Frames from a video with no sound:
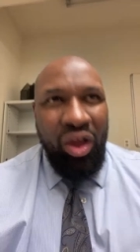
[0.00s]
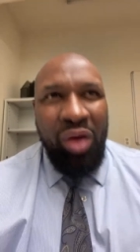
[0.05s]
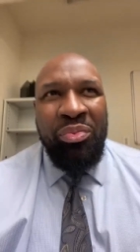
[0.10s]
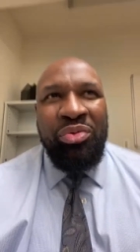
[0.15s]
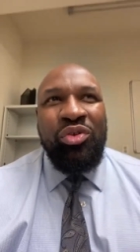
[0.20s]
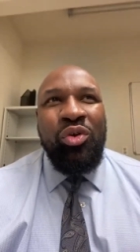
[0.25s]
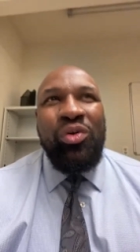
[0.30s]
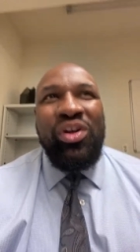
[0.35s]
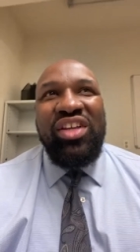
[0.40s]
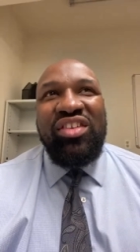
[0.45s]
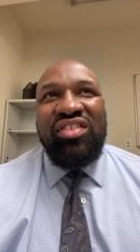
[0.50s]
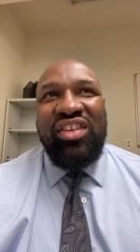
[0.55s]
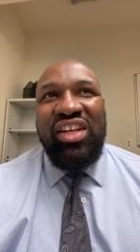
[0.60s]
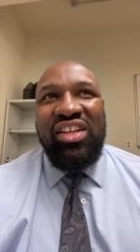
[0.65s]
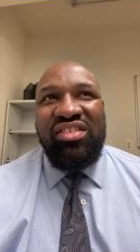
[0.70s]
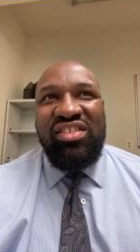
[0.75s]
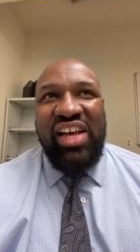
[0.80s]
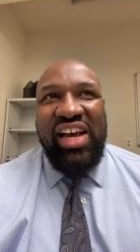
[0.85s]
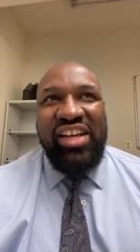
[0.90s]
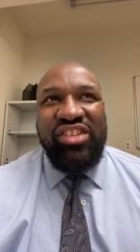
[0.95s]
throwing these
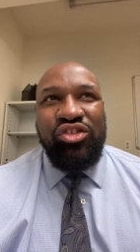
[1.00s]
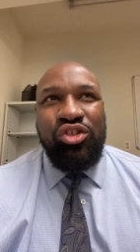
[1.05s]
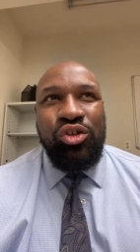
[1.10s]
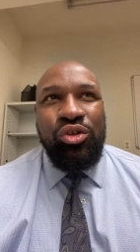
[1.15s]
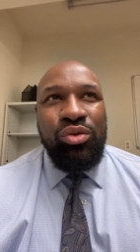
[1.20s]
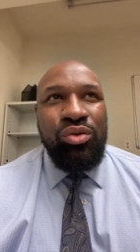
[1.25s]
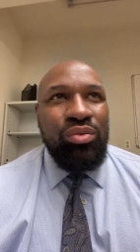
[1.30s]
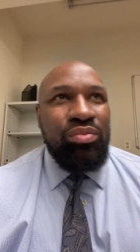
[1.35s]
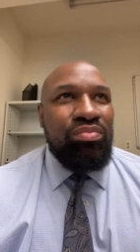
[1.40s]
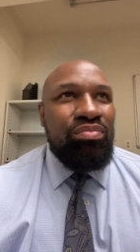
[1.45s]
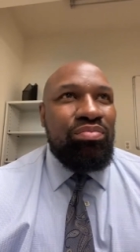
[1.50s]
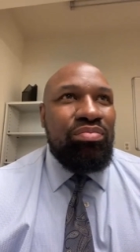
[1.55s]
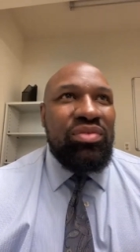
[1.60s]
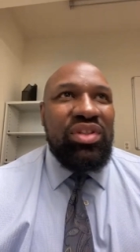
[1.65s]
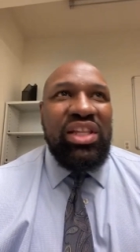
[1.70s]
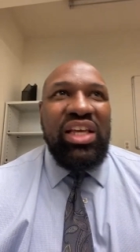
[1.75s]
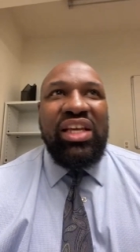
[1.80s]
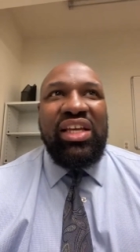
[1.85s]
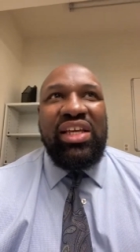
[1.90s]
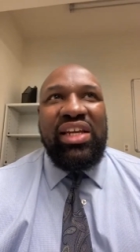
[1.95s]
things at you,
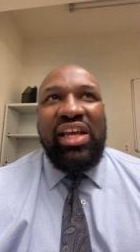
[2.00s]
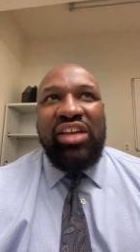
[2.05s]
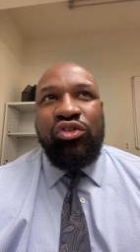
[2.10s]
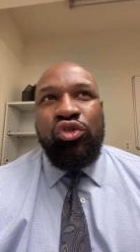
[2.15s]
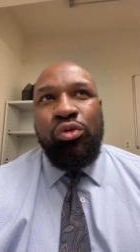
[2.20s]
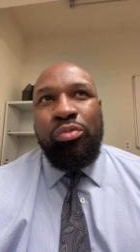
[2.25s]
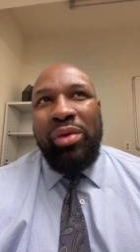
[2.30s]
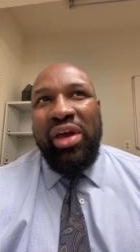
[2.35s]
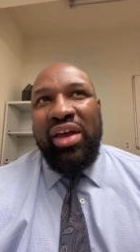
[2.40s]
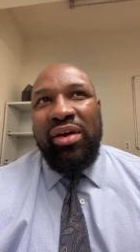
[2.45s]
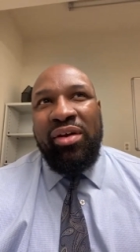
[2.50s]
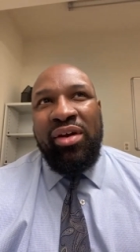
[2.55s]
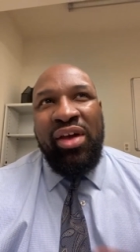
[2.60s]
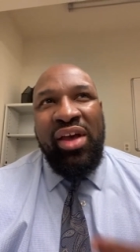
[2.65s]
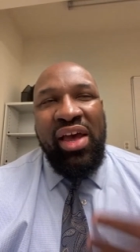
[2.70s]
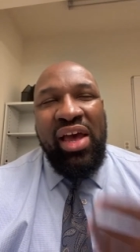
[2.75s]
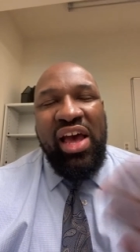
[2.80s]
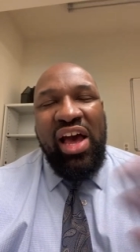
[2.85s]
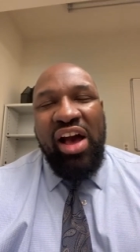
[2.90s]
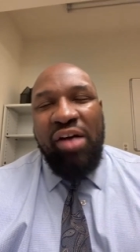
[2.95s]
thinking that you may
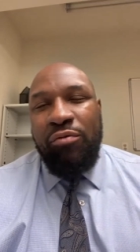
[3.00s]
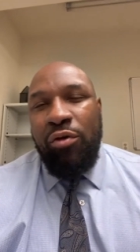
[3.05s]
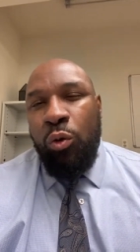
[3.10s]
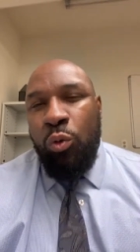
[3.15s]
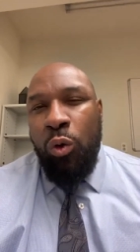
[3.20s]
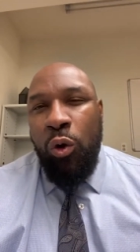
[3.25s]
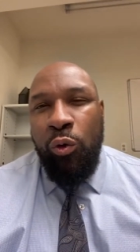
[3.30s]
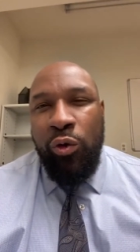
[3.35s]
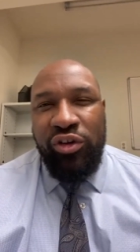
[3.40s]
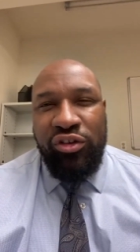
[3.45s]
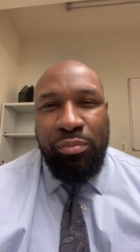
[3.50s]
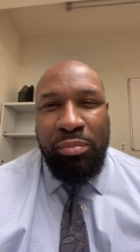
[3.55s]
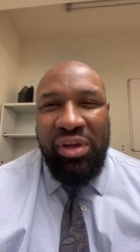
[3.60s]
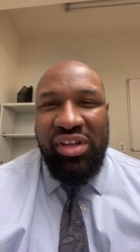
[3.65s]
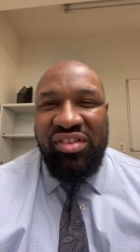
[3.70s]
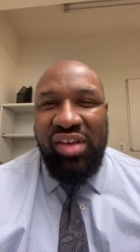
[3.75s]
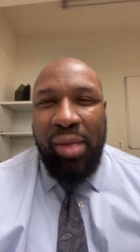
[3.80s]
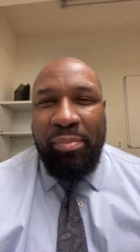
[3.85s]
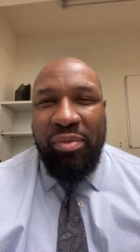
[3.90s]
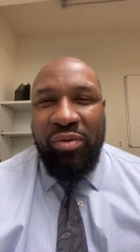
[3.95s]
have a woe is me
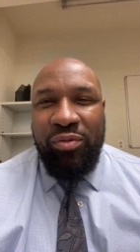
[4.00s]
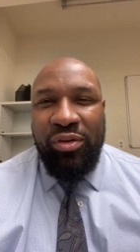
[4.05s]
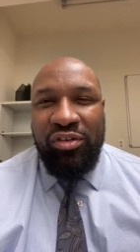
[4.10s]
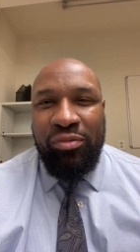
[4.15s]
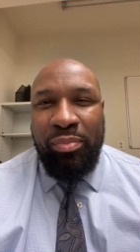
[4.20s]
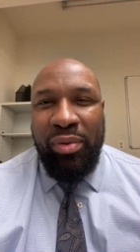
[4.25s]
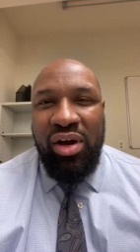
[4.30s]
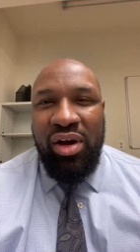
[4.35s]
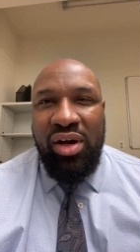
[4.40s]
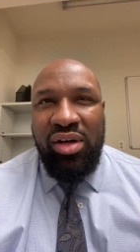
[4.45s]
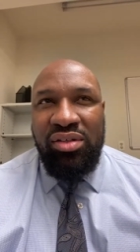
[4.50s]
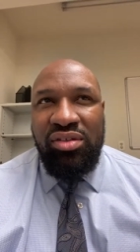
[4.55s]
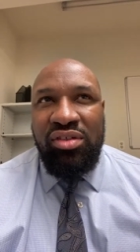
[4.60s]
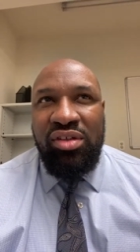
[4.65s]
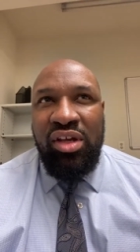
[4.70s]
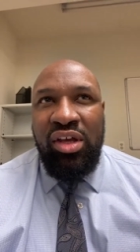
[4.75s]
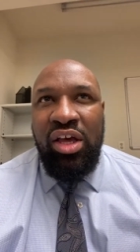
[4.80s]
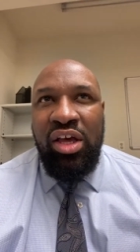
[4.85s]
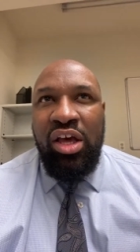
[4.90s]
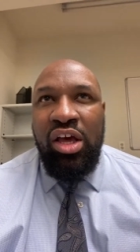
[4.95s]
type of response.